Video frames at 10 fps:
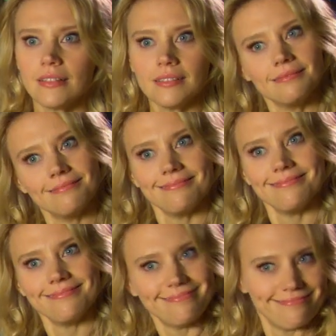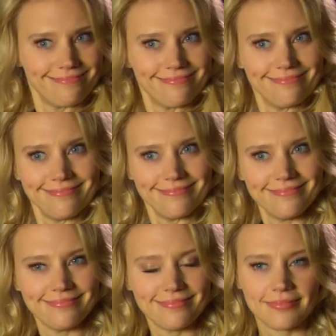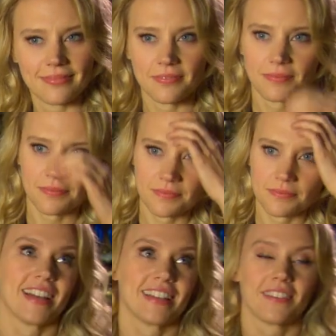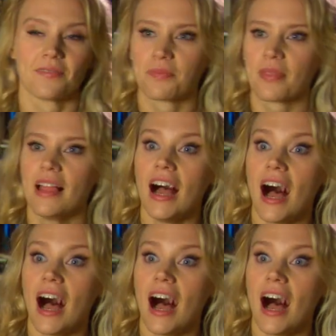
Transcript: (silence)